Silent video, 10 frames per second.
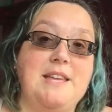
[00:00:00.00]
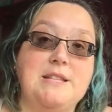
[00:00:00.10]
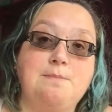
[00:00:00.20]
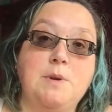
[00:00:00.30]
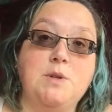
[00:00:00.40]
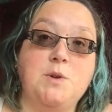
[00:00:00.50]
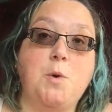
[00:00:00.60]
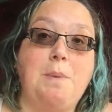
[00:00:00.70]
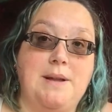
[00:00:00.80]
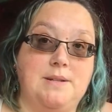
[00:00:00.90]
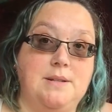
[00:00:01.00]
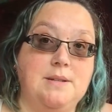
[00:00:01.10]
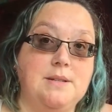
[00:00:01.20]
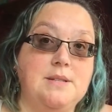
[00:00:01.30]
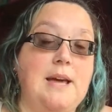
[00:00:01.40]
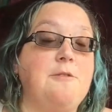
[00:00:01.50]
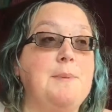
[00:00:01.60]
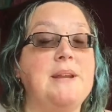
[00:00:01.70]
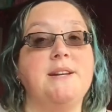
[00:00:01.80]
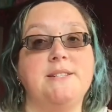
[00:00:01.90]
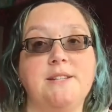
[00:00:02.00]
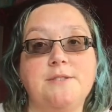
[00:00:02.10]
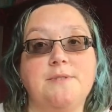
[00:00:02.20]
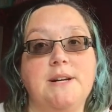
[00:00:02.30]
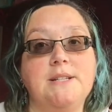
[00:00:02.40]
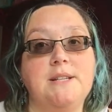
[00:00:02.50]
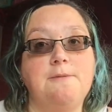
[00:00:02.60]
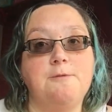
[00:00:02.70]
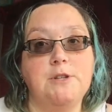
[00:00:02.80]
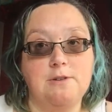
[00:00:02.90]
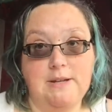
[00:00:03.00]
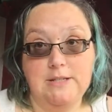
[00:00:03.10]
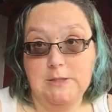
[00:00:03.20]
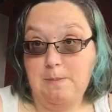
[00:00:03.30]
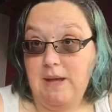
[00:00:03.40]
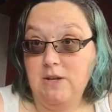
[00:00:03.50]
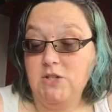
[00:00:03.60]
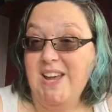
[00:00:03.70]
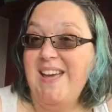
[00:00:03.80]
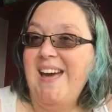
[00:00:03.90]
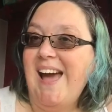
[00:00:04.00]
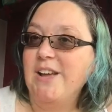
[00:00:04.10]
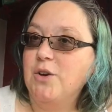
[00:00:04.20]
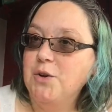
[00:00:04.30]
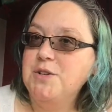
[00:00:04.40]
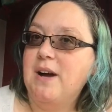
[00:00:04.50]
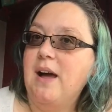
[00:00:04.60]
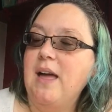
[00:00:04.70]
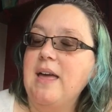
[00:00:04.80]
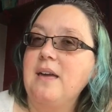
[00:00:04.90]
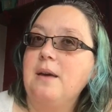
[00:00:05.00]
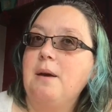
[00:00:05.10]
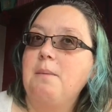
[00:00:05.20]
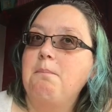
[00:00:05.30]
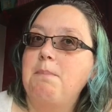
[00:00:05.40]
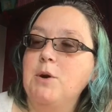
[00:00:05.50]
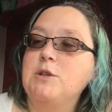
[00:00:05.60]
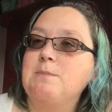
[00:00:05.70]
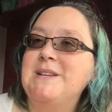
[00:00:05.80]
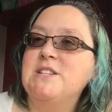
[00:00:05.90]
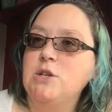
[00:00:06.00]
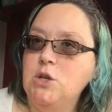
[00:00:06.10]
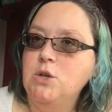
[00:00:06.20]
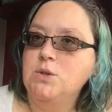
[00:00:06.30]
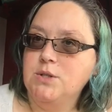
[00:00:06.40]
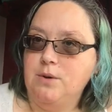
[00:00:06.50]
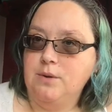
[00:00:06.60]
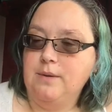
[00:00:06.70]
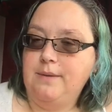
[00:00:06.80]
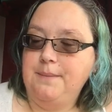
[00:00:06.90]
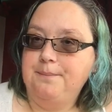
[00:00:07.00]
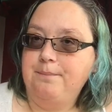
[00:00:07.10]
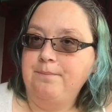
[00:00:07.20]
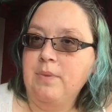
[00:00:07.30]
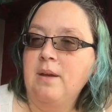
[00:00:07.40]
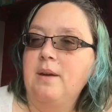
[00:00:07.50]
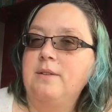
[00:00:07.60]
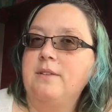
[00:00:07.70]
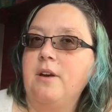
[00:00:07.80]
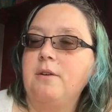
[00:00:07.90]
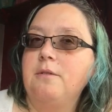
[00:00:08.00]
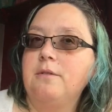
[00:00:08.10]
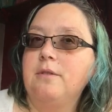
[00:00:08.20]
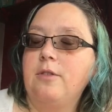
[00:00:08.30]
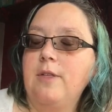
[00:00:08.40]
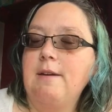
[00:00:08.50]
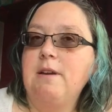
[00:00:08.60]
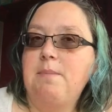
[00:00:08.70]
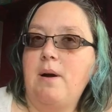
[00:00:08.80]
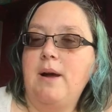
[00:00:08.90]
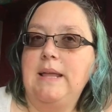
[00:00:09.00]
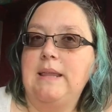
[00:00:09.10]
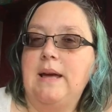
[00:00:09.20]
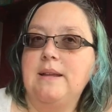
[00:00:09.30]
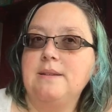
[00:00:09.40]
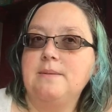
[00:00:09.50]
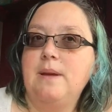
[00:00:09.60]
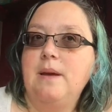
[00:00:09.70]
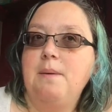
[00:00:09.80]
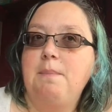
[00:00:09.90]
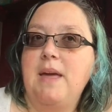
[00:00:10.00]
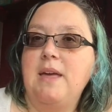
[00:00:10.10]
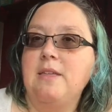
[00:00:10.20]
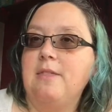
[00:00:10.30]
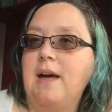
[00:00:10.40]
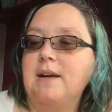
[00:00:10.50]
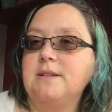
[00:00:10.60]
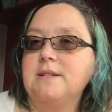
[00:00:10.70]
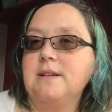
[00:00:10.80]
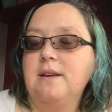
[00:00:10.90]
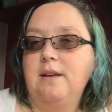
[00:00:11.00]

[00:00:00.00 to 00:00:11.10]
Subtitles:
these musical patterns that have been identified in infant directed speech, and could I build them into new songs? So the theory behind that being that